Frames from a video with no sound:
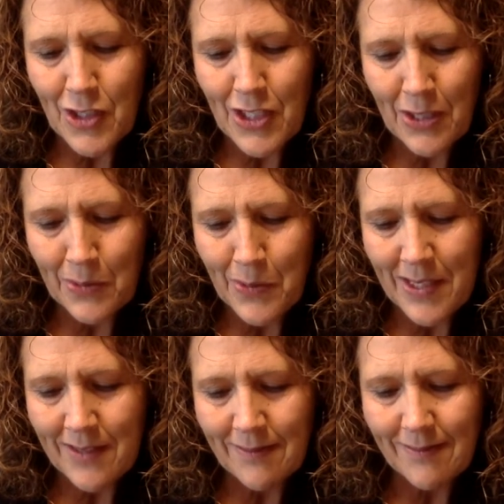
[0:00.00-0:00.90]

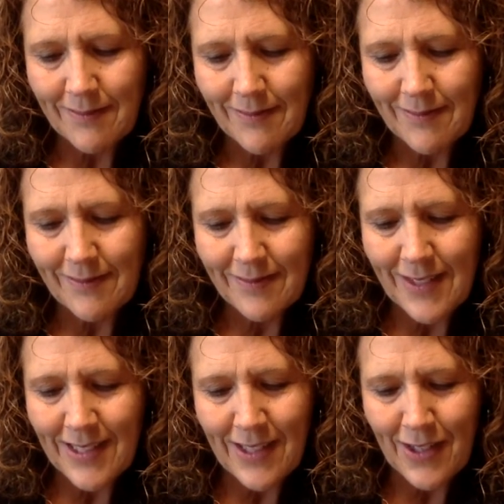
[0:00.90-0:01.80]
children
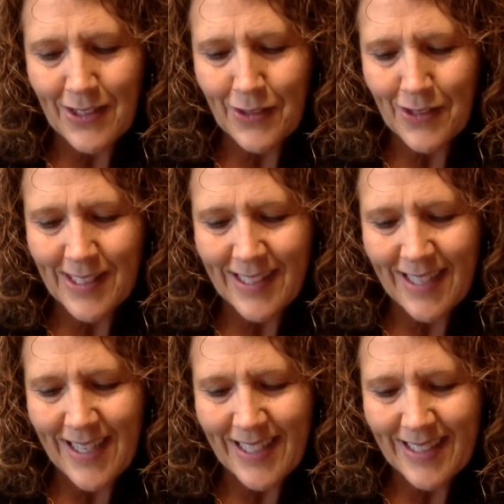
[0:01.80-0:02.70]
and our adults
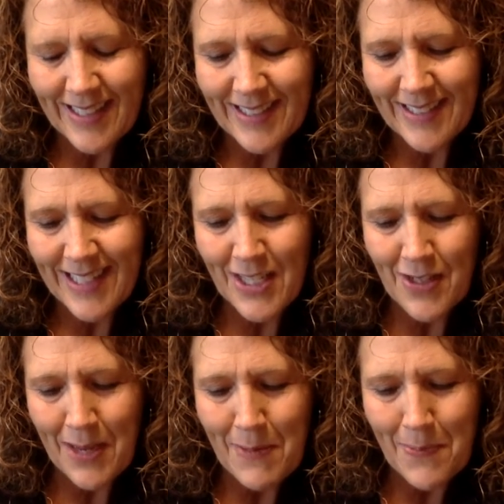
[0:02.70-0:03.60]
alike. In your
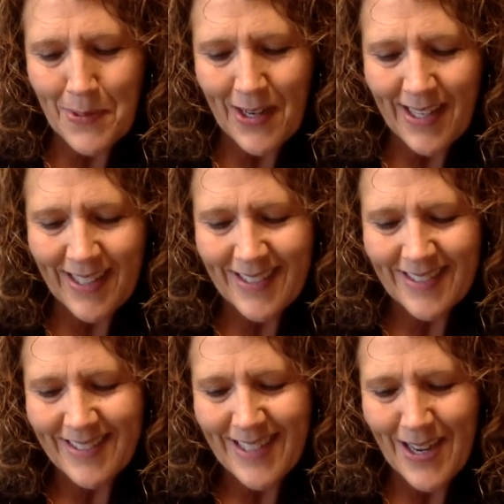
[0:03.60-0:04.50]
name I pray.
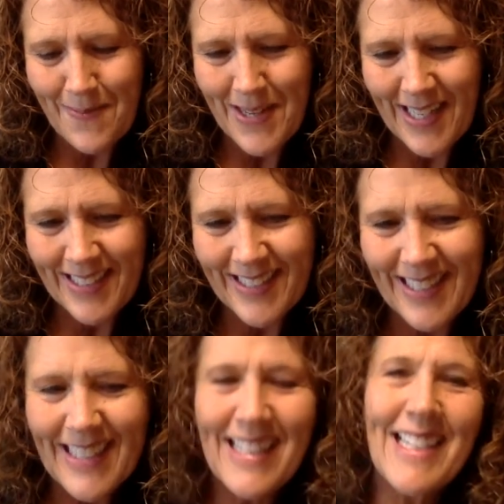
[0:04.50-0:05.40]
Amen.
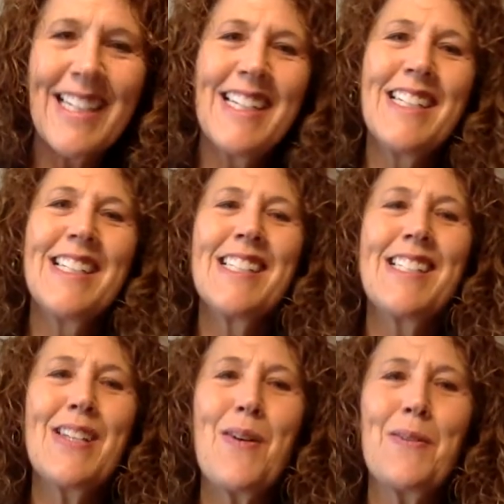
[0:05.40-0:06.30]

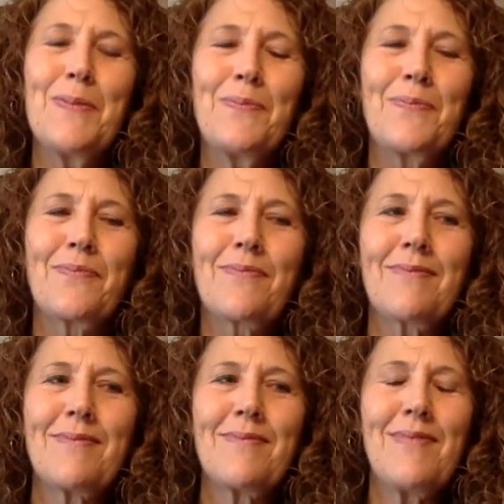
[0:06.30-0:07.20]
So,
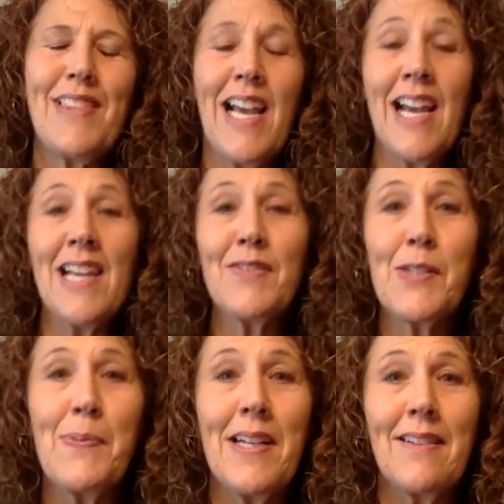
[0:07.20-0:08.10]
I have
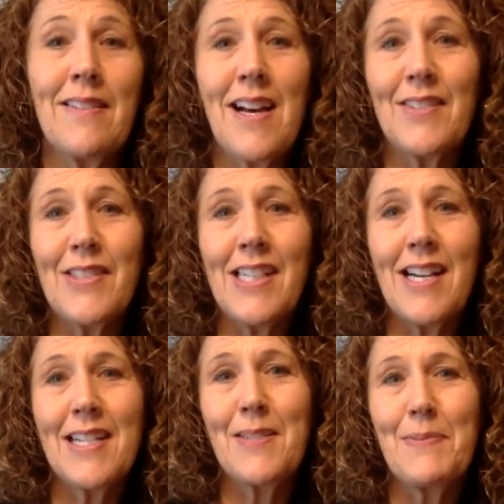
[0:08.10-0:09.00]
spent a lot of
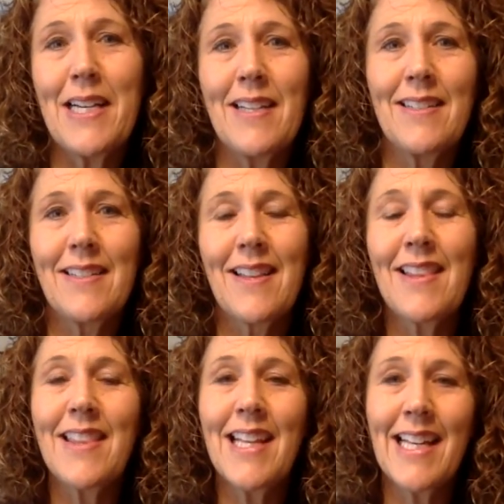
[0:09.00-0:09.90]
time
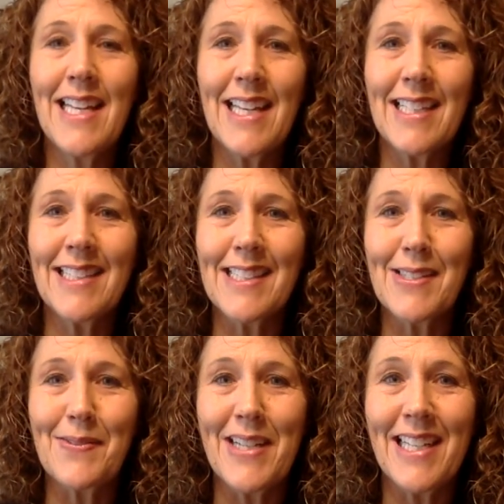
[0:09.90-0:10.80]
thinking
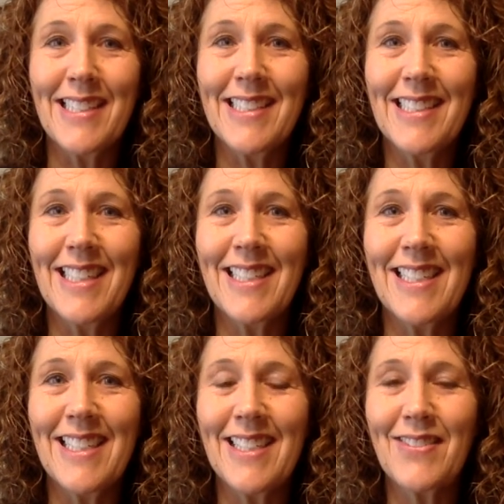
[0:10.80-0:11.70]
this week.
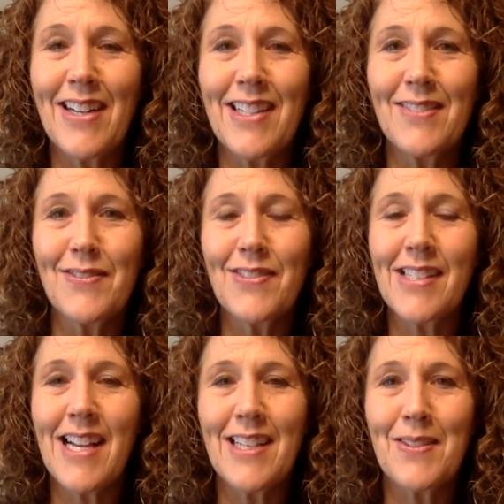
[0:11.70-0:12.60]
Uh, I've kind of
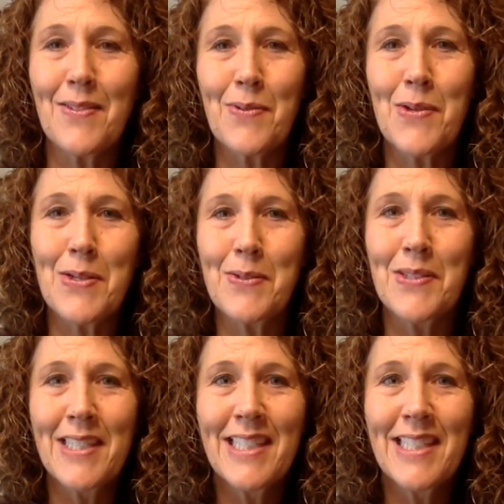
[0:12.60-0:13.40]
cycled through